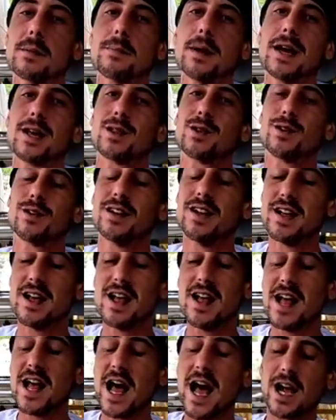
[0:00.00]
Pink Panther.
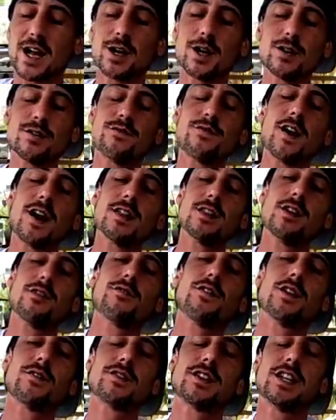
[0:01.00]
I couldn't find
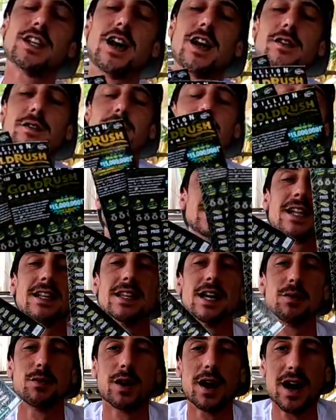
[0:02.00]
the $50
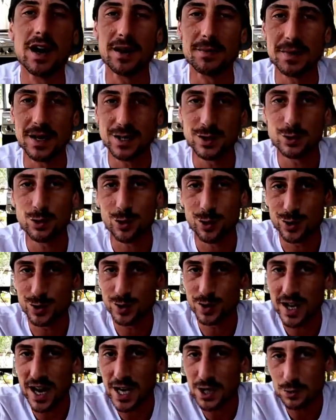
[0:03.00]
ticket, they were out of my store.
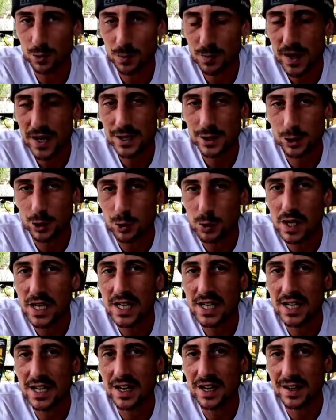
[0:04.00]
So, guys, we're playing
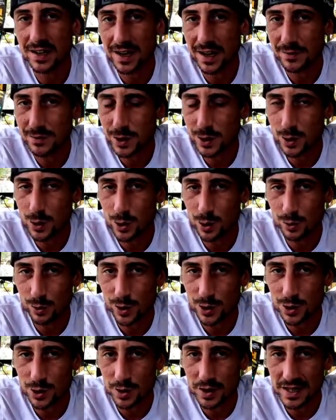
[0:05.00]
three of the Gold
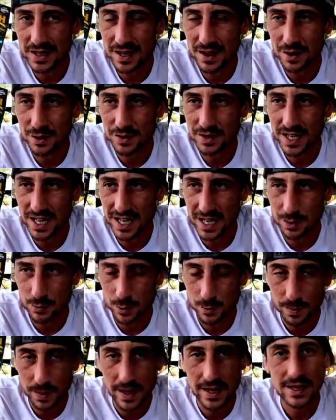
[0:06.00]
Rush $30
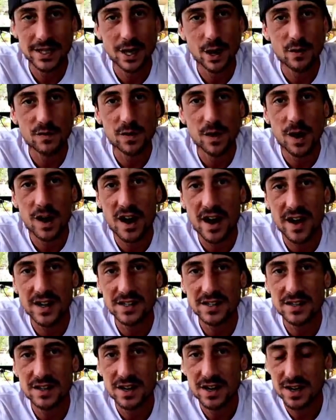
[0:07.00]
ticket. We're playing the overall
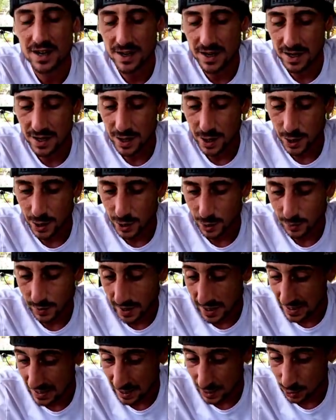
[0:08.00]
odds.
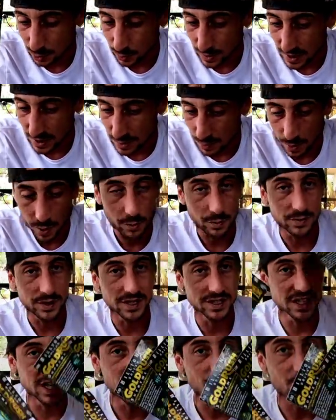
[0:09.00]
I got three in a row.
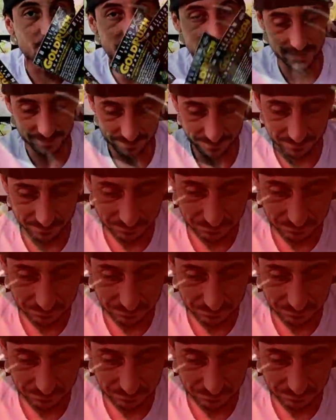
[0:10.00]
Let's get on it.